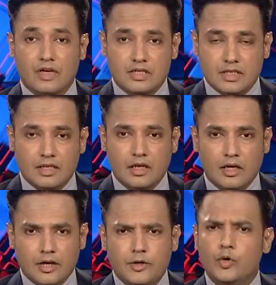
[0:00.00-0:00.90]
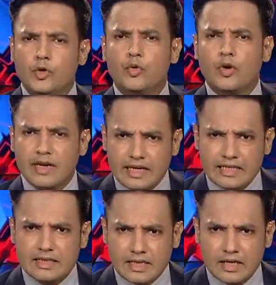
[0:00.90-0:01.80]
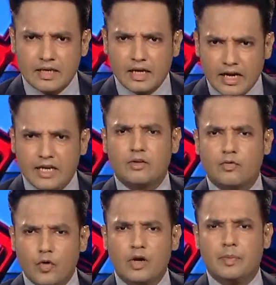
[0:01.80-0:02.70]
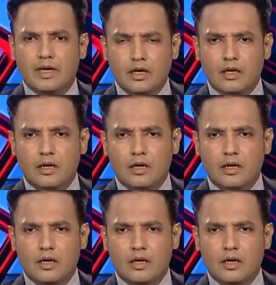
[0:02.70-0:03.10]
in Palestine, do you really think it would be